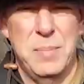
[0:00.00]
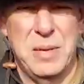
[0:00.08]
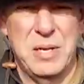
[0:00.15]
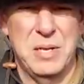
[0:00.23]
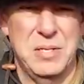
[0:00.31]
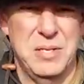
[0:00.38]

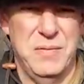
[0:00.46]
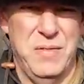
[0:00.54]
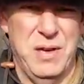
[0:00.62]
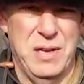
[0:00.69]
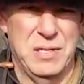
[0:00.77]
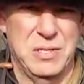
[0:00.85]
Because of
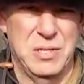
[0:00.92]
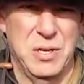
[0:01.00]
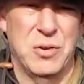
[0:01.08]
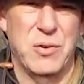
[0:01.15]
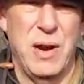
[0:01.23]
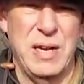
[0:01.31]
this,
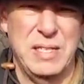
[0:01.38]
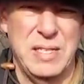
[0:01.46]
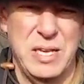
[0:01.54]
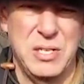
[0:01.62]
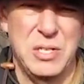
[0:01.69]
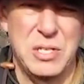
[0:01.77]
great
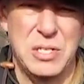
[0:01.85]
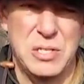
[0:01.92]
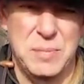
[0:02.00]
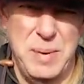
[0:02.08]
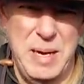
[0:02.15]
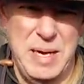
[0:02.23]
attention to
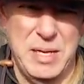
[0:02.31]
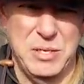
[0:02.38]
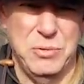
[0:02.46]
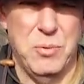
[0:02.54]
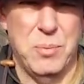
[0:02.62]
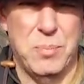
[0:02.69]
speed
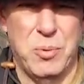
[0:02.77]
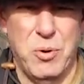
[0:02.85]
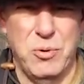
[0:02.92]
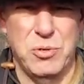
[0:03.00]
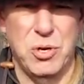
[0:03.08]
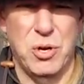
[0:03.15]
as you
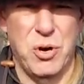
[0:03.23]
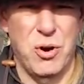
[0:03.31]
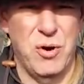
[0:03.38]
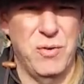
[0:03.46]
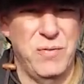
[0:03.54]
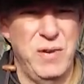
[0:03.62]
approach a
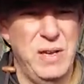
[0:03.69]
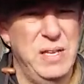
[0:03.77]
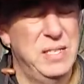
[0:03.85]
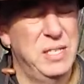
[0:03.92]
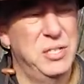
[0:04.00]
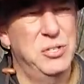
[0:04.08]
curve
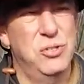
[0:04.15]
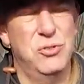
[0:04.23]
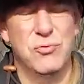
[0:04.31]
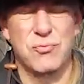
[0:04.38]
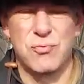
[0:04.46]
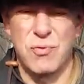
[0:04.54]
is
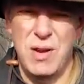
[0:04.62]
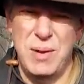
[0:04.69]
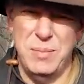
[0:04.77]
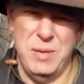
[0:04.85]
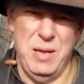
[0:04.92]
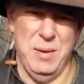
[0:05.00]

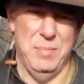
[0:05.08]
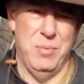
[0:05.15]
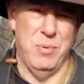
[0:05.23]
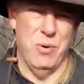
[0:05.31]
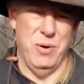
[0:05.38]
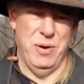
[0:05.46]
extremely
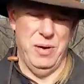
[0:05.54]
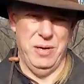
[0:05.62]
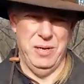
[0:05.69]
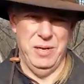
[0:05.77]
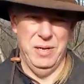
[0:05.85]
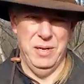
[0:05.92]
important.